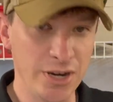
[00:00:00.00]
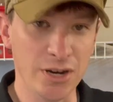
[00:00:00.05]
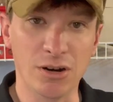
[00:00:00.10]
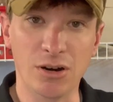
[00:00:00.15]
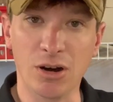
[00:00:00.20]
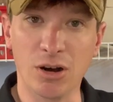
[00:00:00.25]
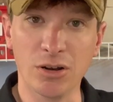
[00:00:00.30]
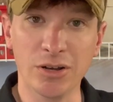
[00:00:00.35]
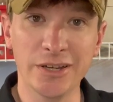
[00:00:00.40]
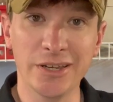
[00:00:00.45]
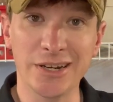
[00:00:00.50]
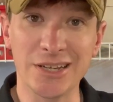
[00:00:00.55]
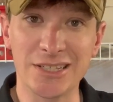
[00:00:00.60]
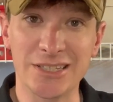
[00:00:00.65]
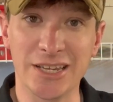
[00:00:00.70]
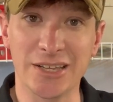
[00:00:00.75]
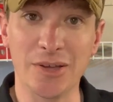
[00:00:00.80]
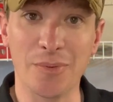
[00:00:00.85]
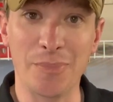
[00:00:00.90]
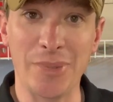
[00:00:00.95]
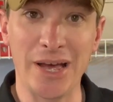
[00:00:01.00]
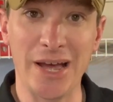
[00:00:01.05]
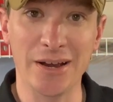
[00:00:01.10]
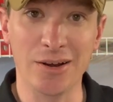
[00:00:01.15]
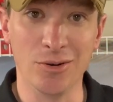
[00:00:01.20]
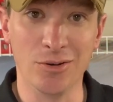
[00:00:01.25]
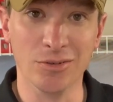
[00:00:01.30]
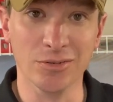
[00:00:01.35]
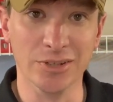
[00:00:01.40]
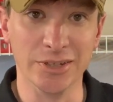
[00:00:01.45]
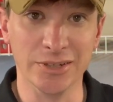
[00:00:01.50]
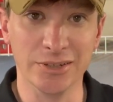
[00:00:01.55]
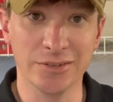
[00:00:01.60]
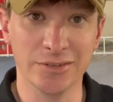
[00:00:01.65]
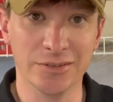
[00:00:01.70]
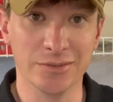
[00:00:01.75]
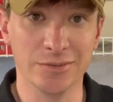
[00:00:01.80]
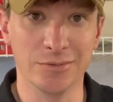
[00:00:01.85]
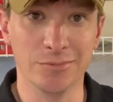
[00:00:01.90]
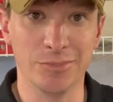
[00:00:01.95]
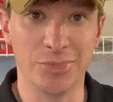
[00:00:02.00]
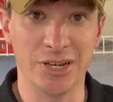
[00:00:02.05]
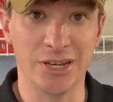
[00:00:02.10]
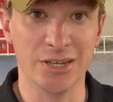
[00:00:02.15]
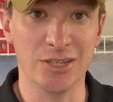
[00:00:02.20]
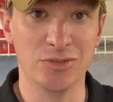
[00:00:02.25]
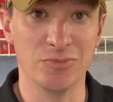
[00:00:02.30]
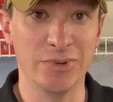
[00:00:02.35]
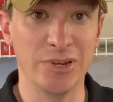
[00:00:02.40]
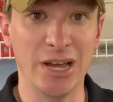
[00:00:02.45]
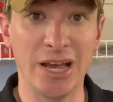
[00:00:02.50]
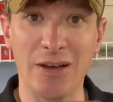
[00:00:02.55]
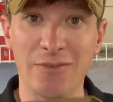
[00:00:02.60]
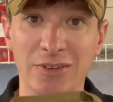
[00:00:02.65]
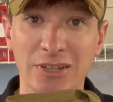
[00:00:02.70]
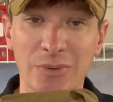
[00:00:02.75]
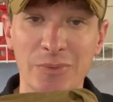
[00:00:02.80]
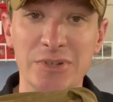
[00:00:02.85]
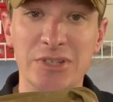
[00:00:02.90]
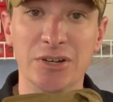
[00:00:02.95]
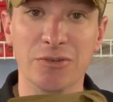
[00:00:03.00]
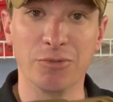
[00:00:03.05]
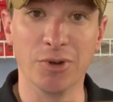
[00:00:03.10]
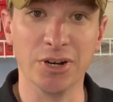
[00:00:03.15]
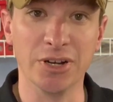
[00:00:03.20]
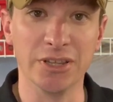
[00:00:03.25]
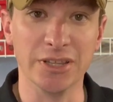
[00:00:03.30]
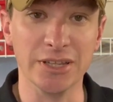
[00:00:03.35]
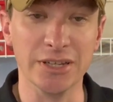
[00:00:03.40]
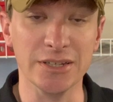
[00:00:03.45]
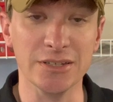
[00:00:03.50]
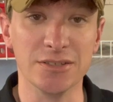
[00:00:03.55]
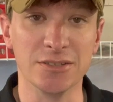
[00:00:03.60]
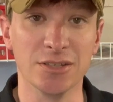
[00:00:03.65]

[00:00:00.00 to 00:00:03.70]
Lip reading: are only going to sell it bag only because we have a limited run of these.